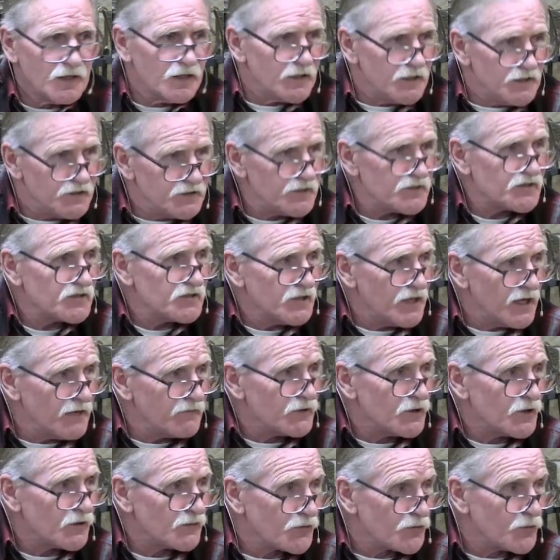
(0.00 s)
He doesn't have
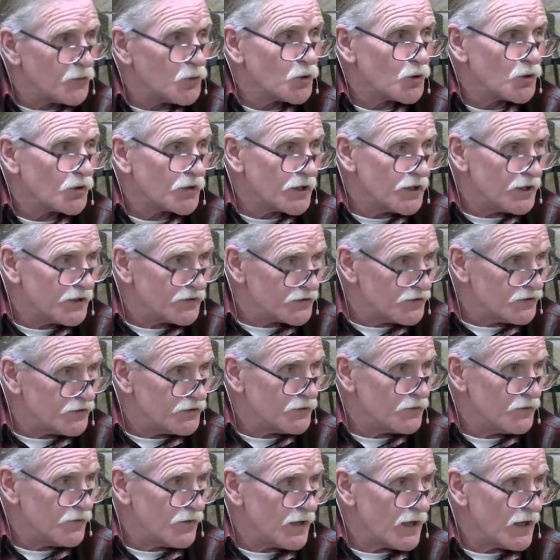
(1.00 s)
the authority to
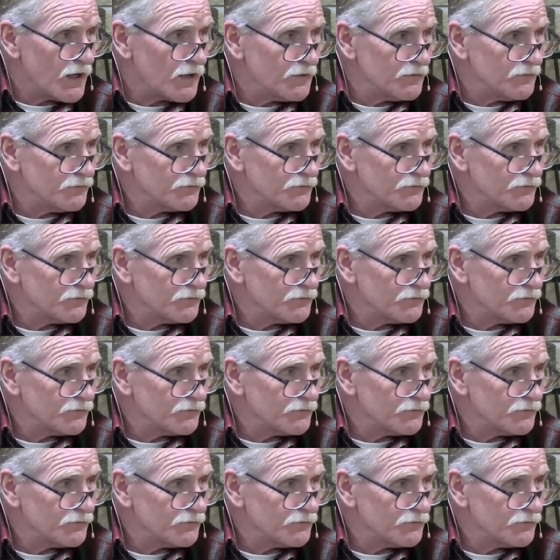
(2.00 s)
do that.